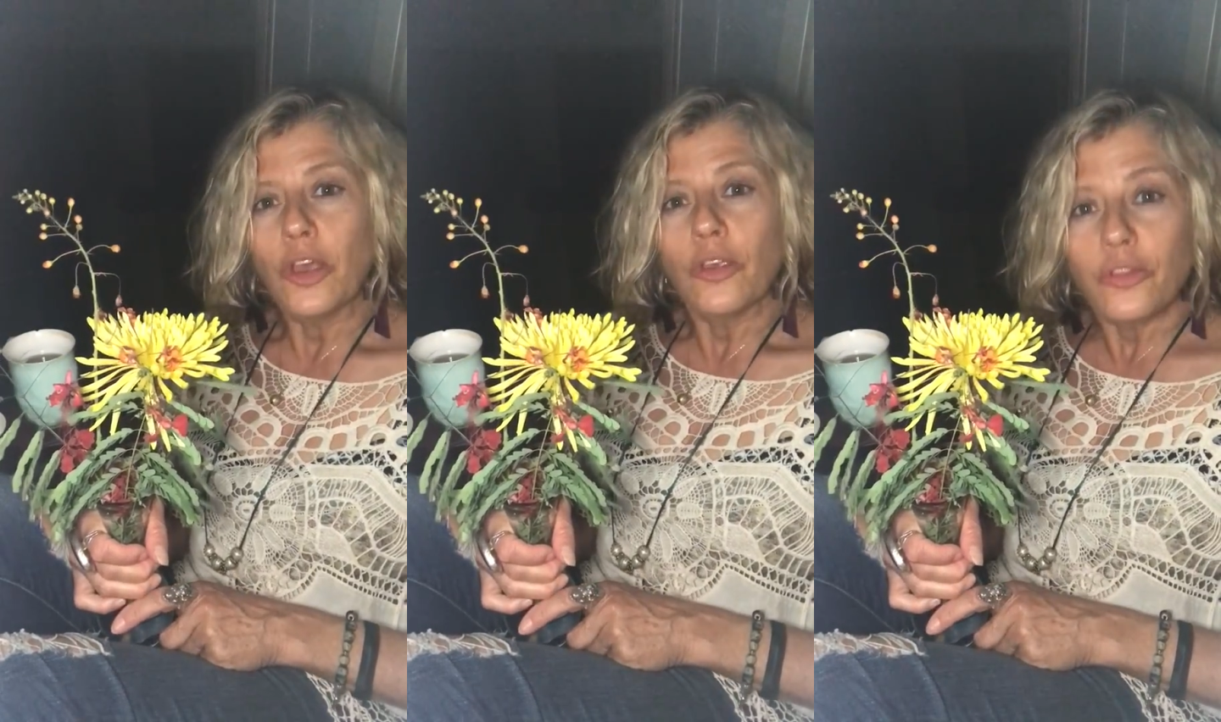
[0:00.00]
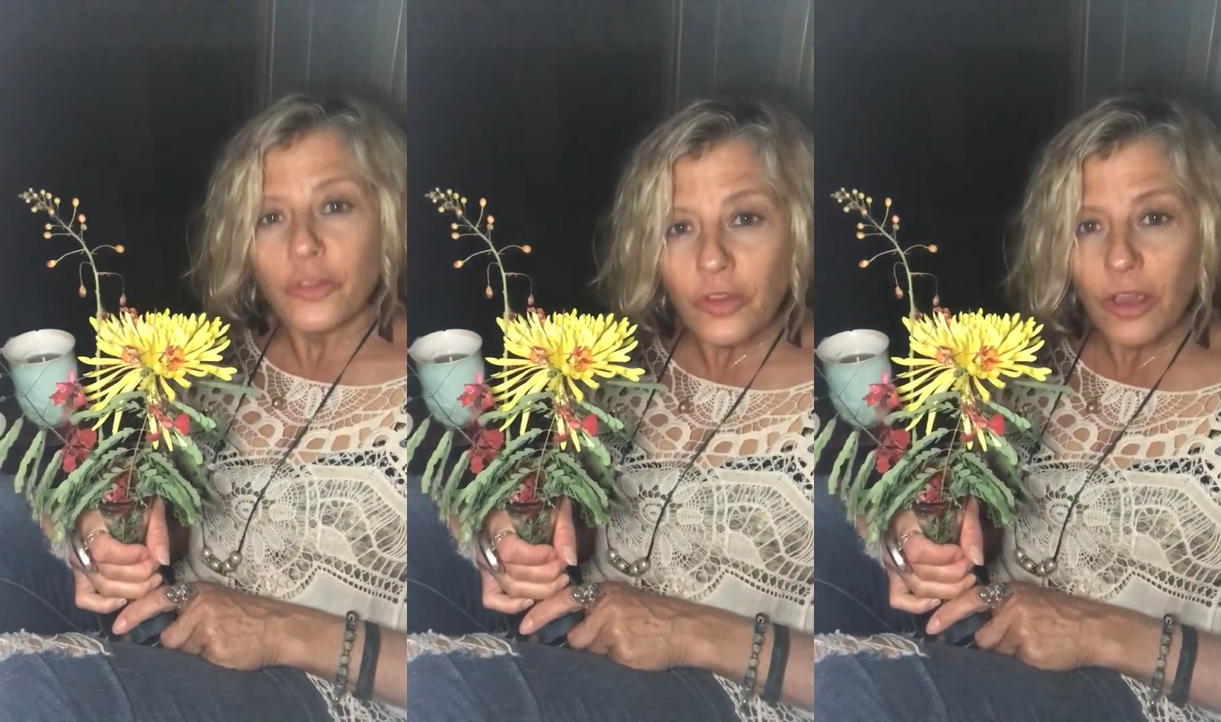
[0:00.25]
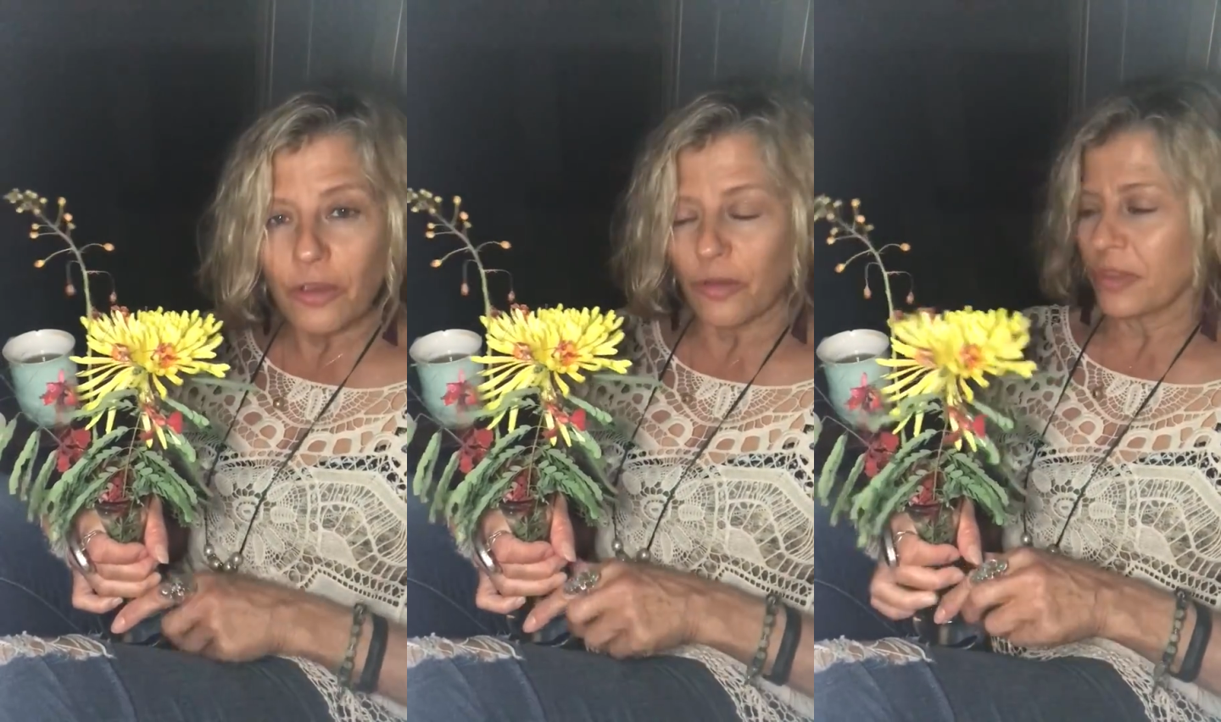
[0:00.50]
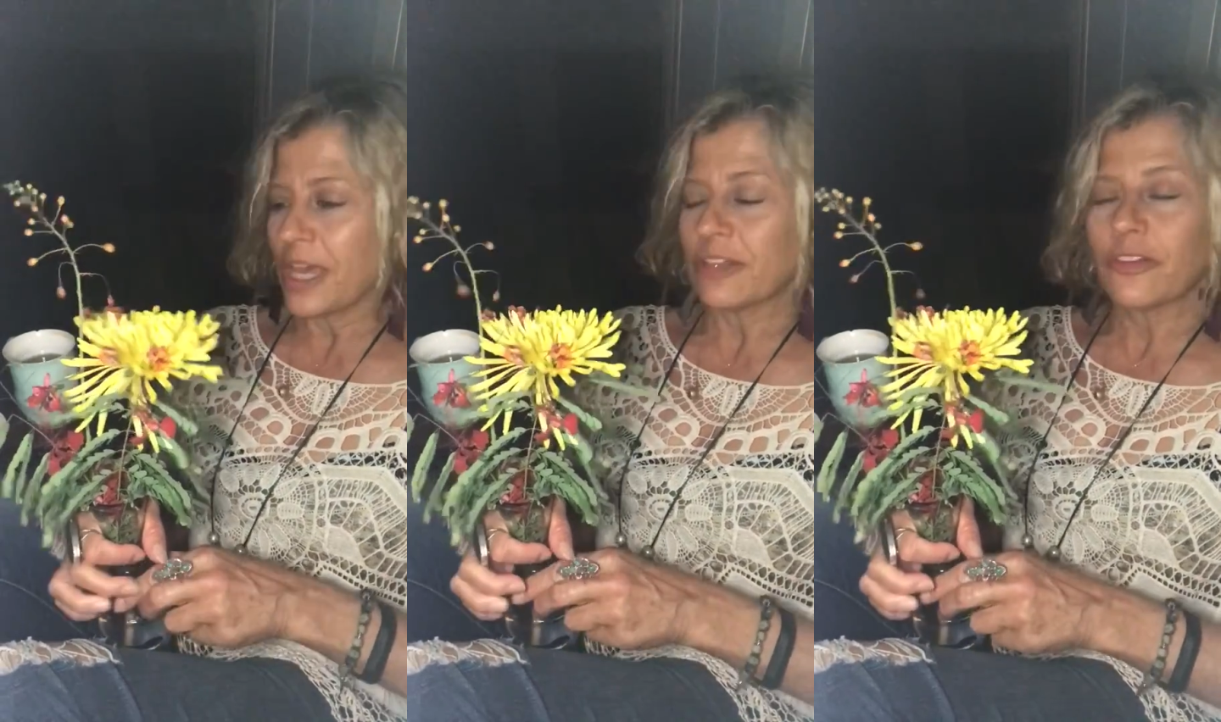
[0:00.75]

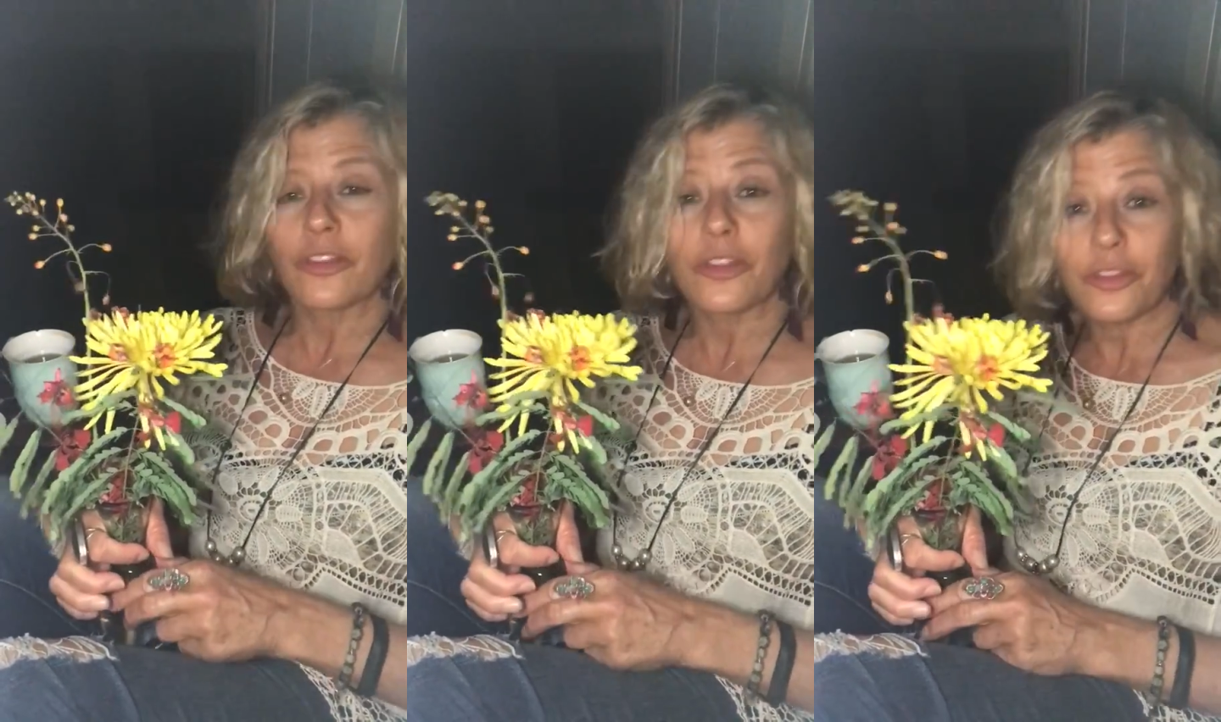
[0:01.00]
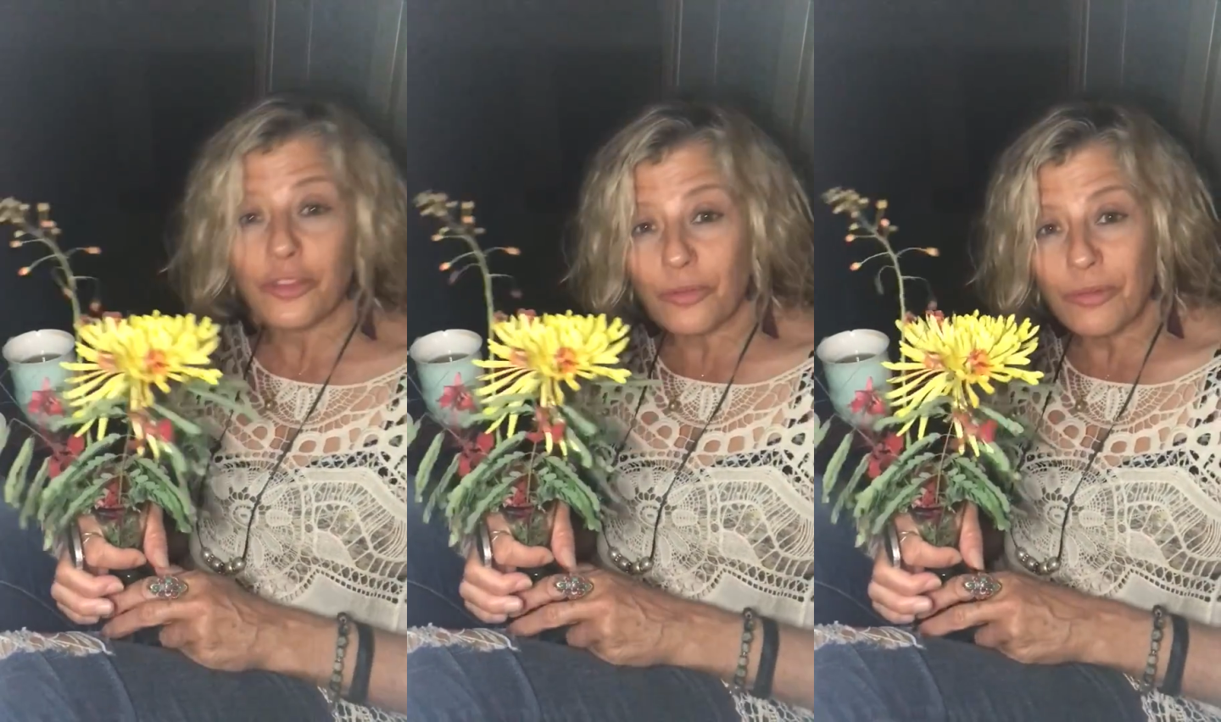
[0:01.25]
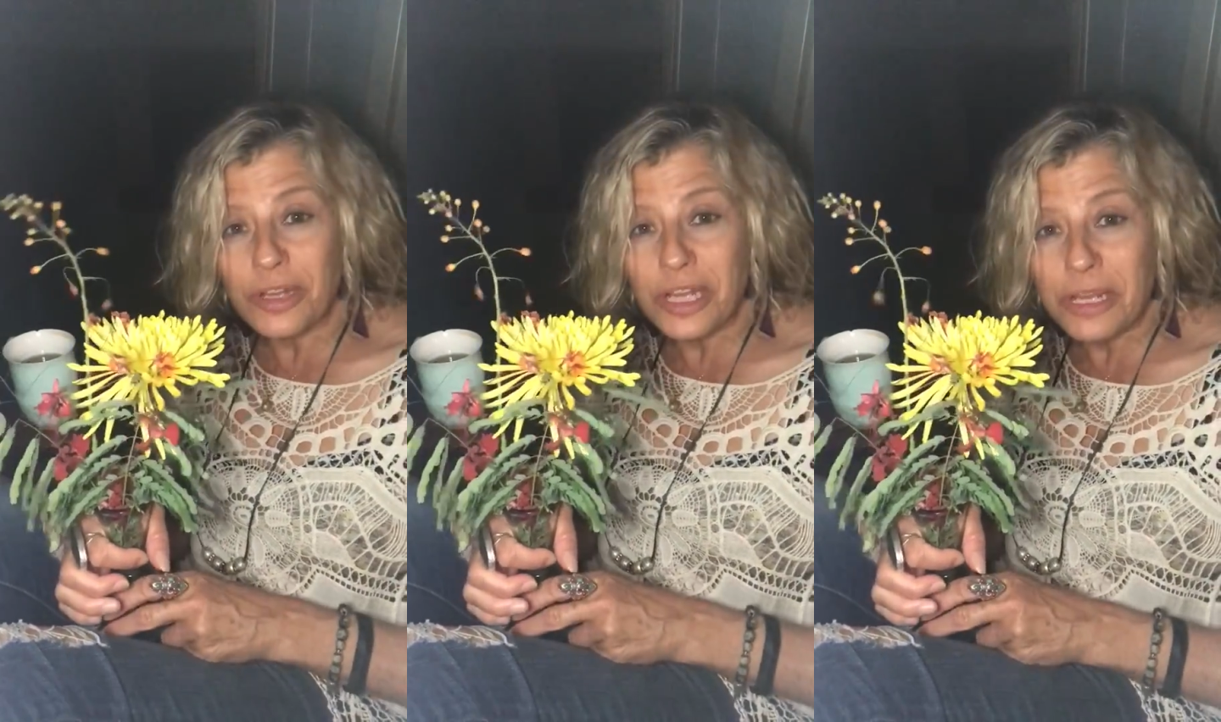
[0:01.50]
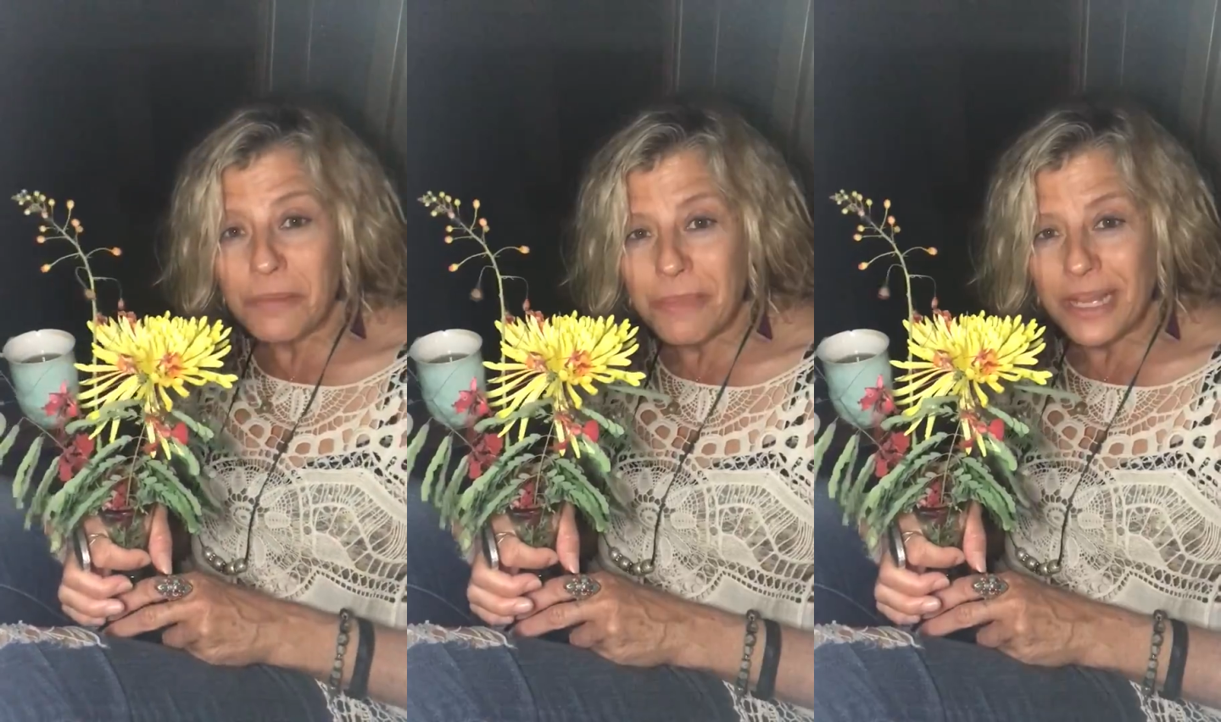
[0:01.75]
So that's the
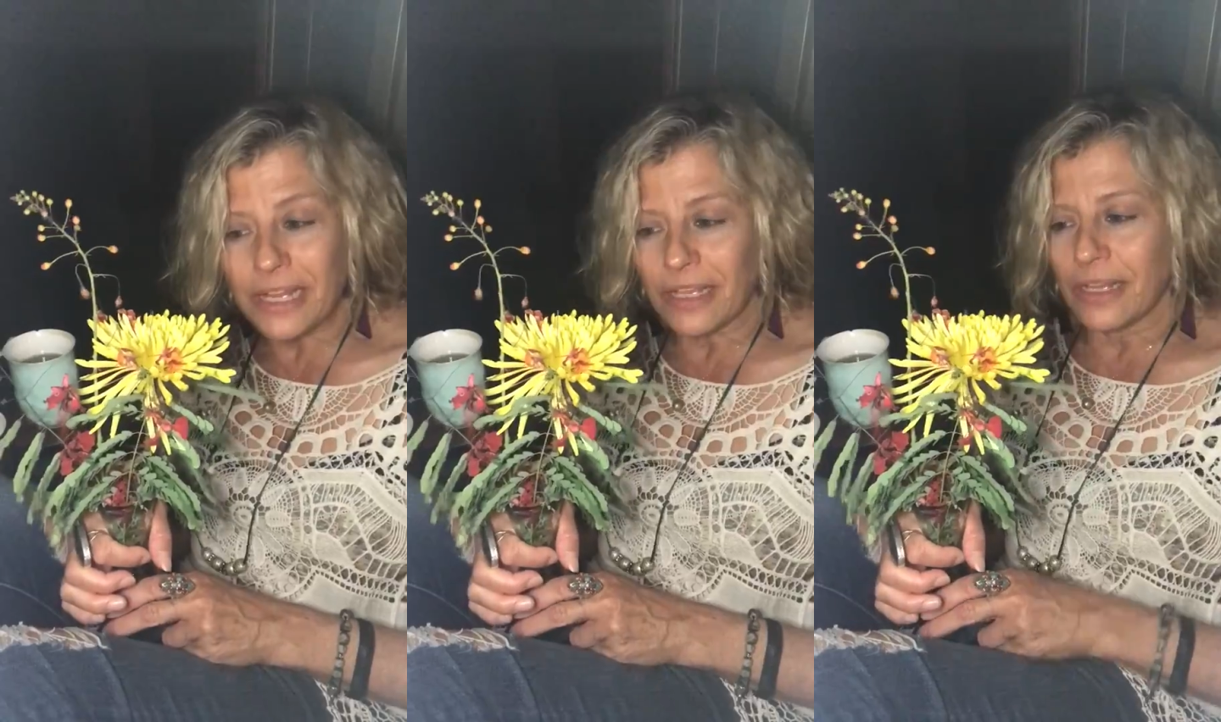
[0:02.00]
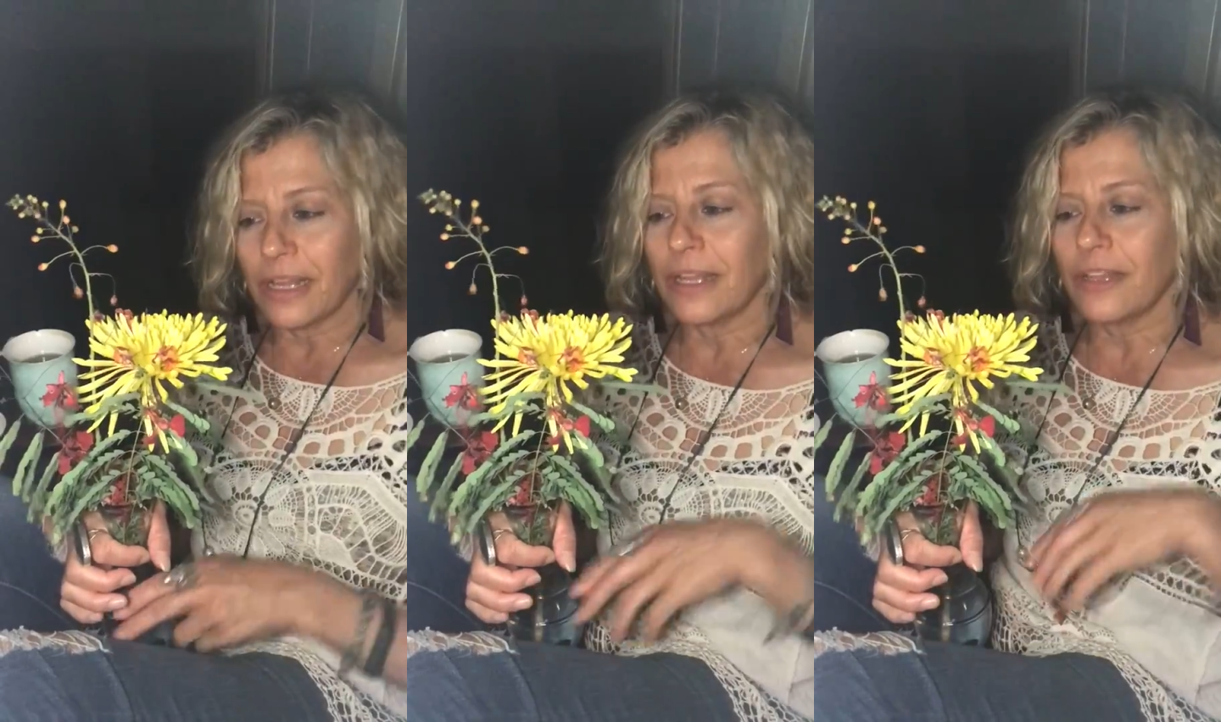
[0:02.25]
3 minute.